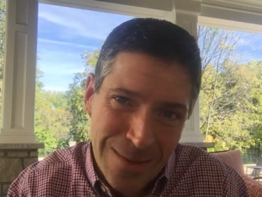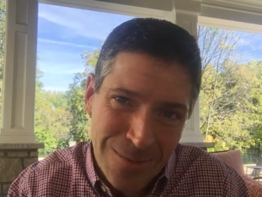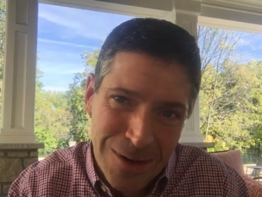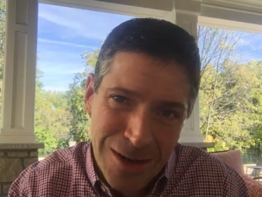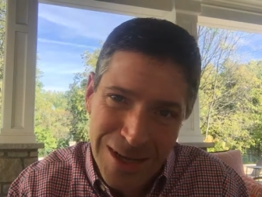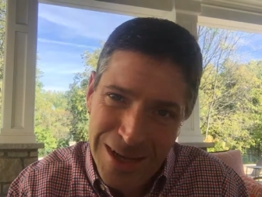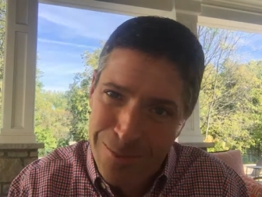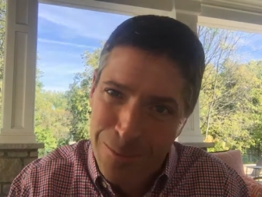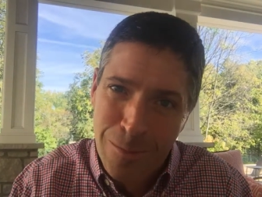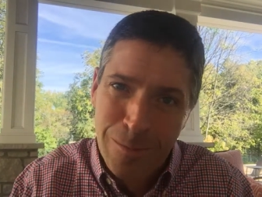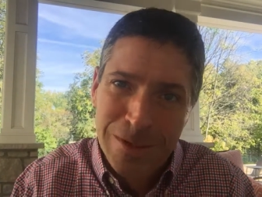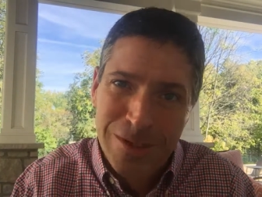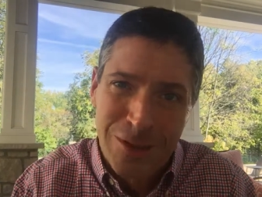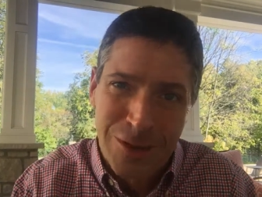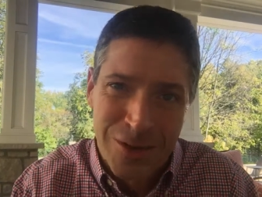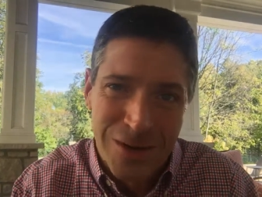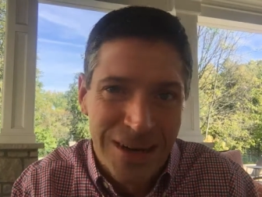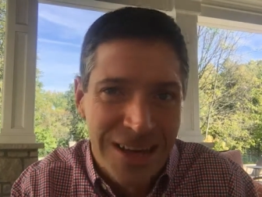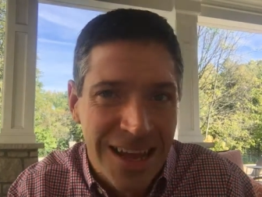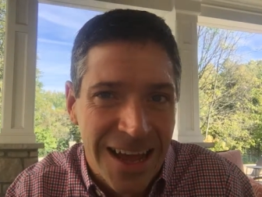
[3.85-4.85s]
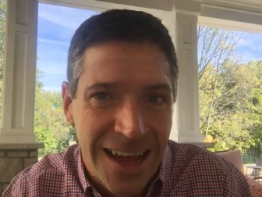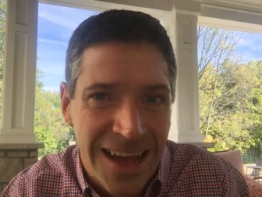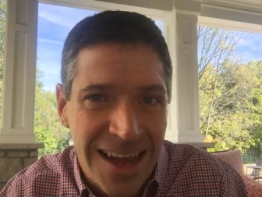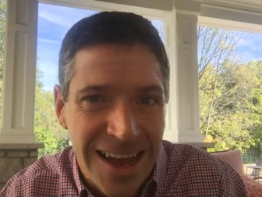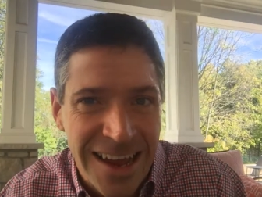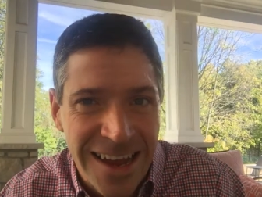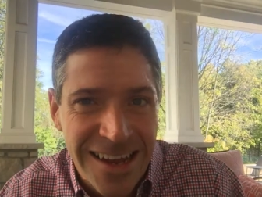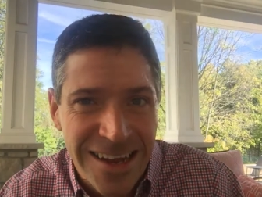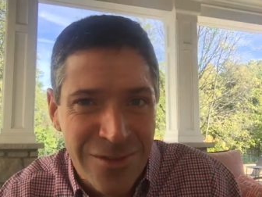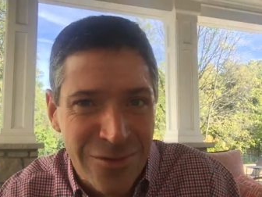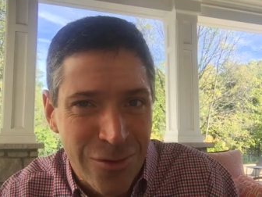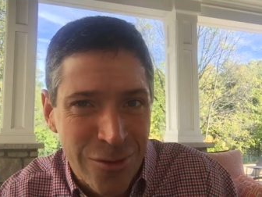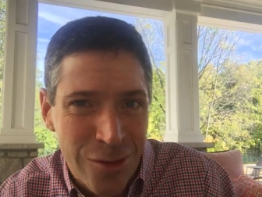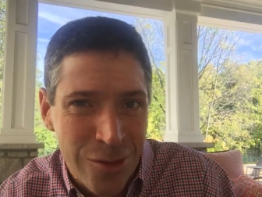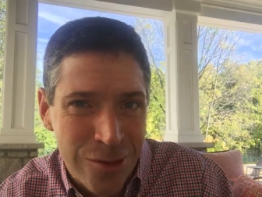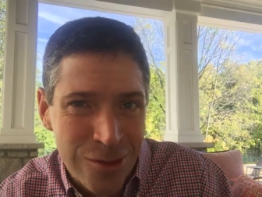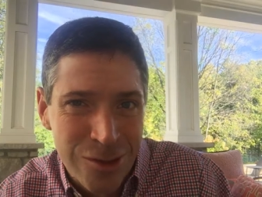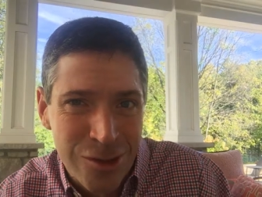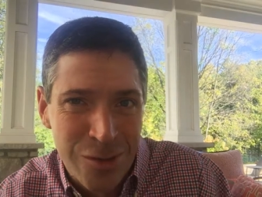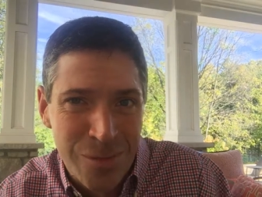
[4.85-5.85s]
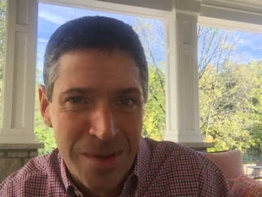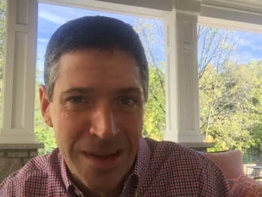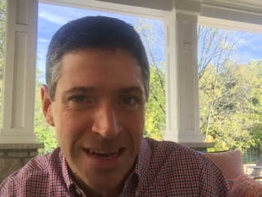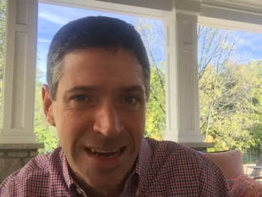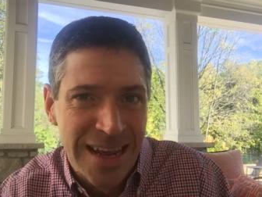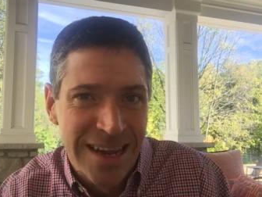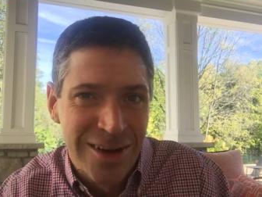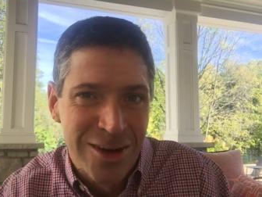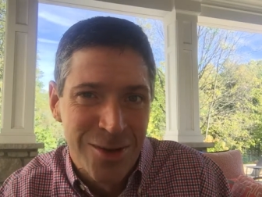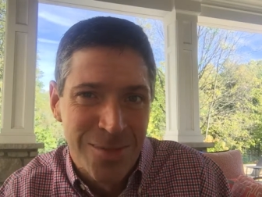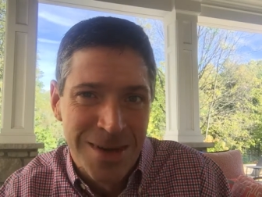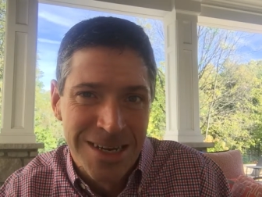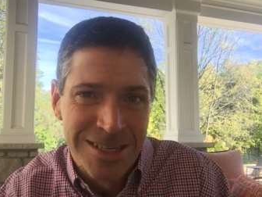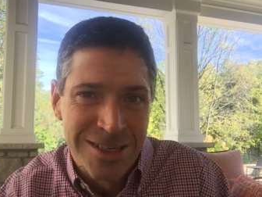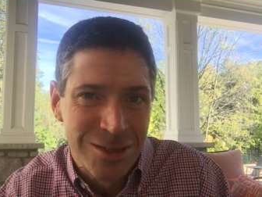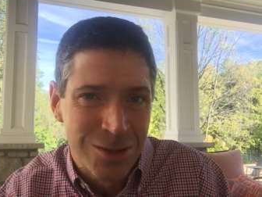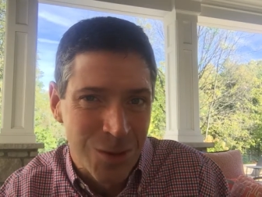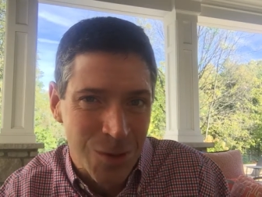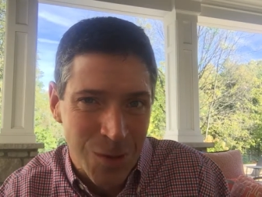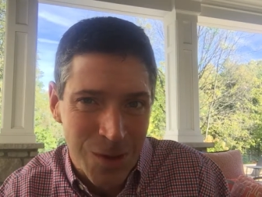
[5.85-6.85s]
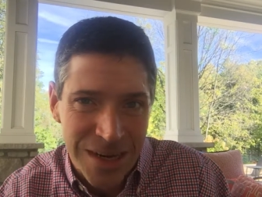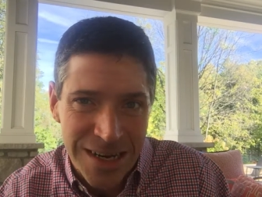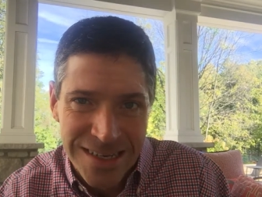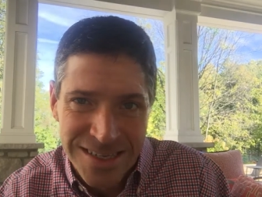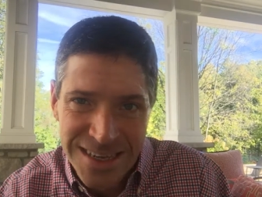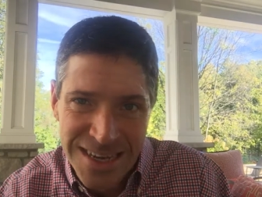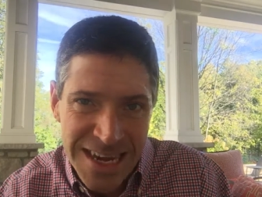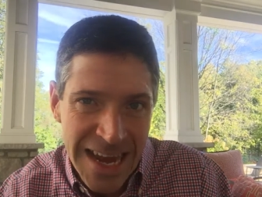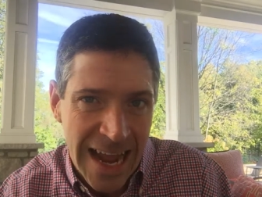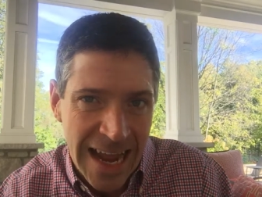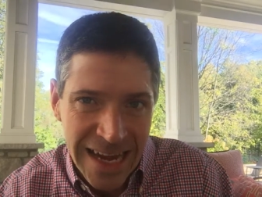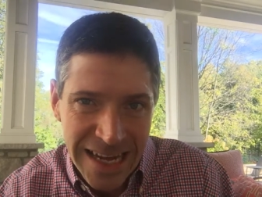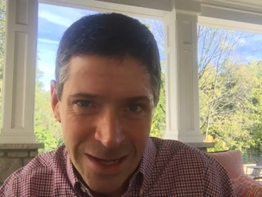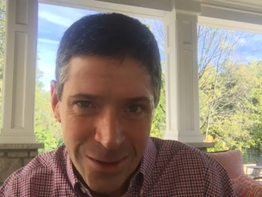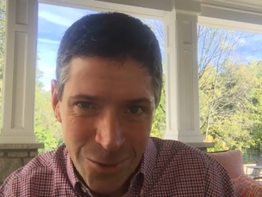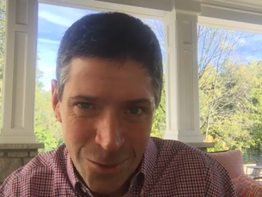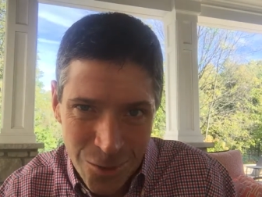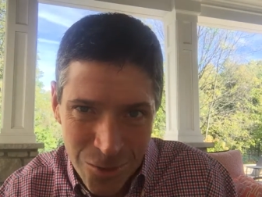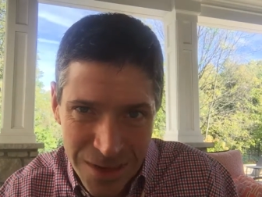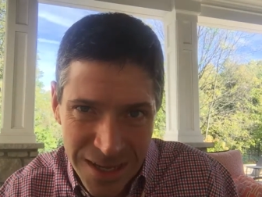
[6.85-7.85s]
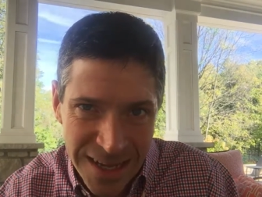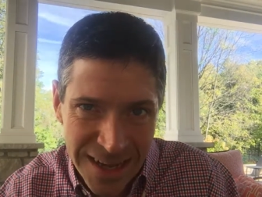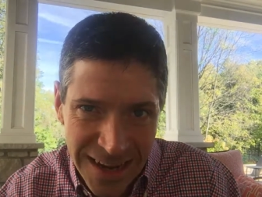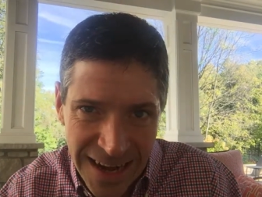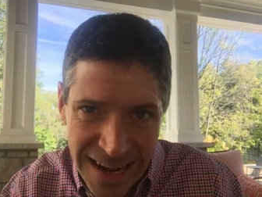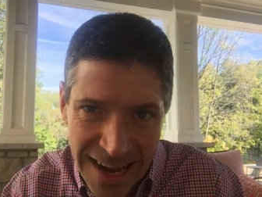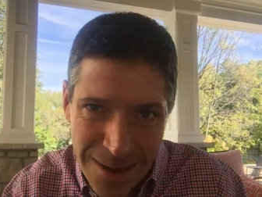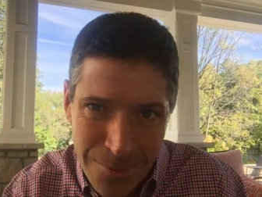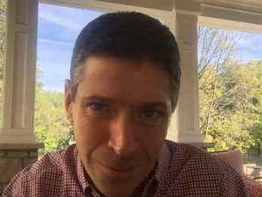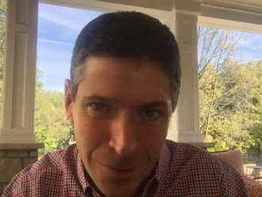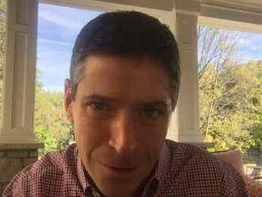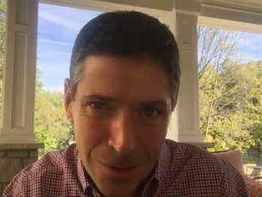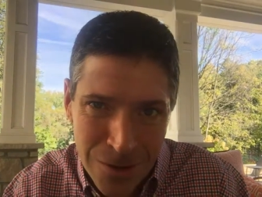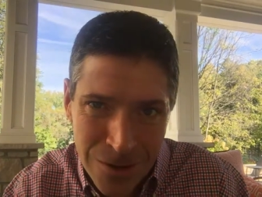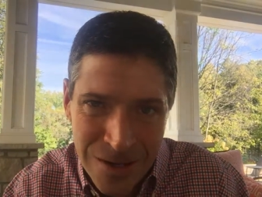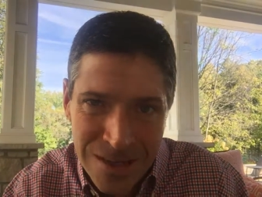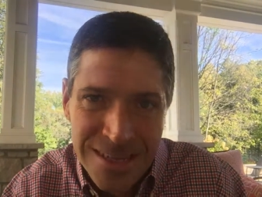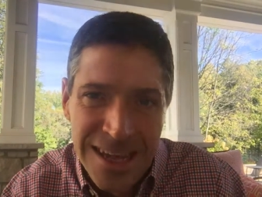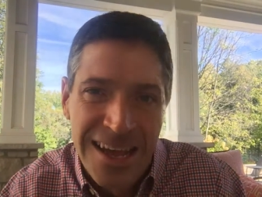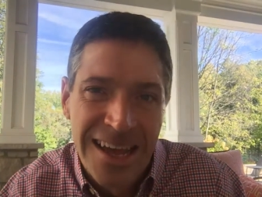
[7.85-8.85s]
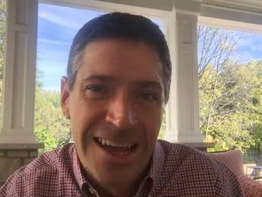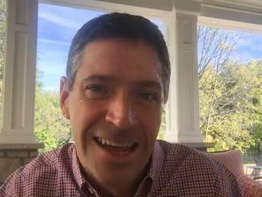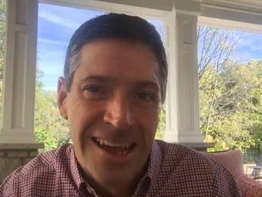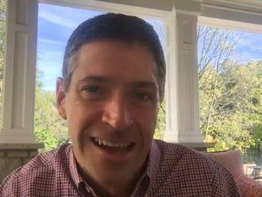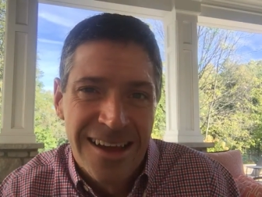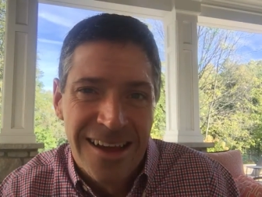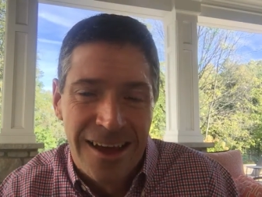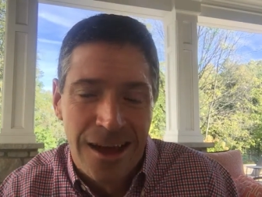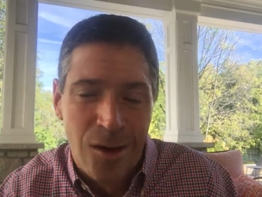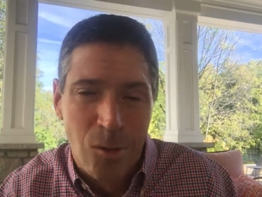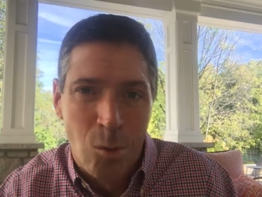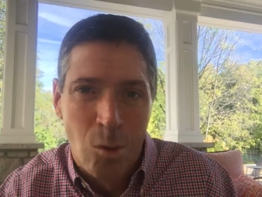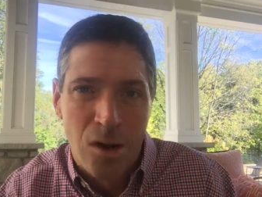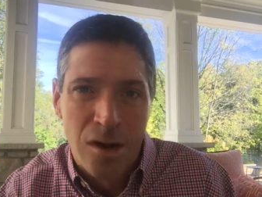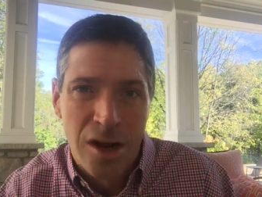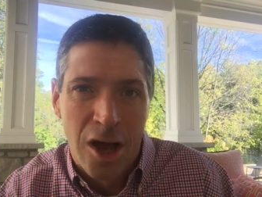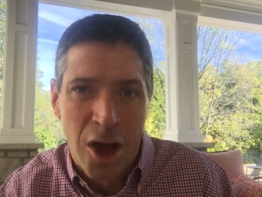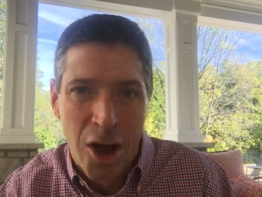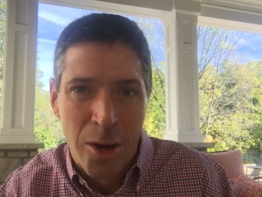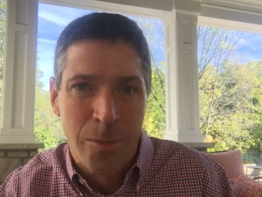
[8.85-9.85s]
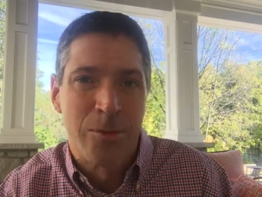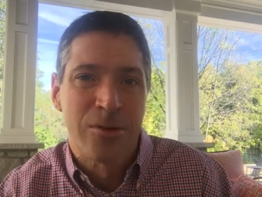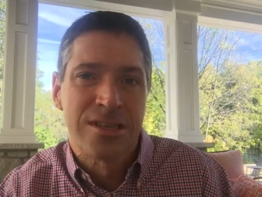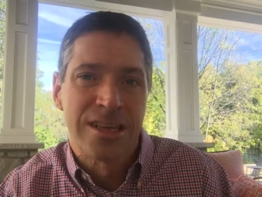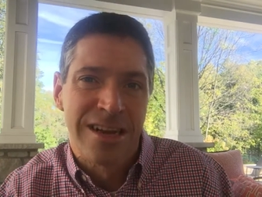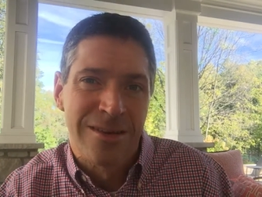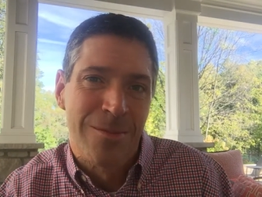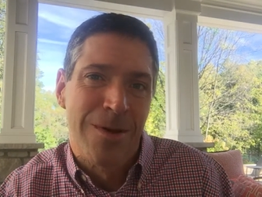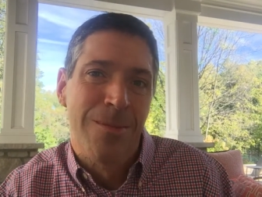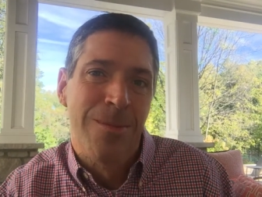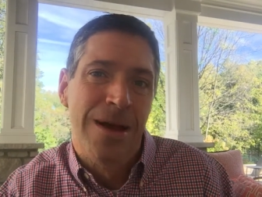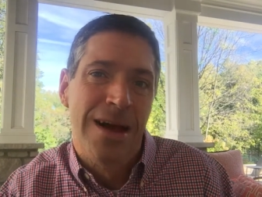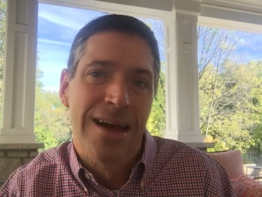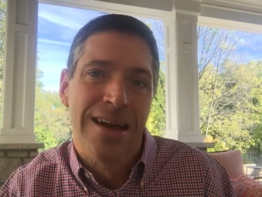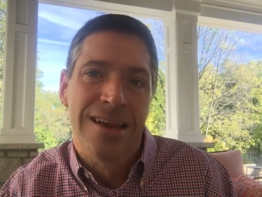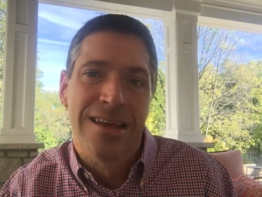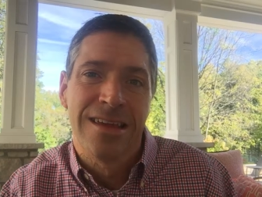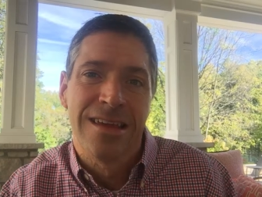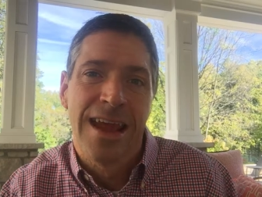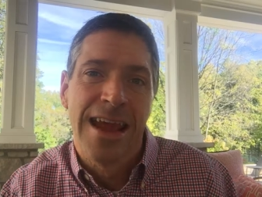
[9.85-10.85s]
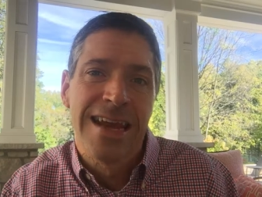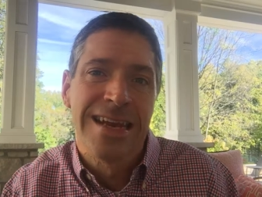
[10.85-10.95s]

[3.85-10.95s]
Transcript: I'm a, I'm a Missouri guy, and for those who may not know my story, as a nine-year-old kid, I got burned on 100% of my body.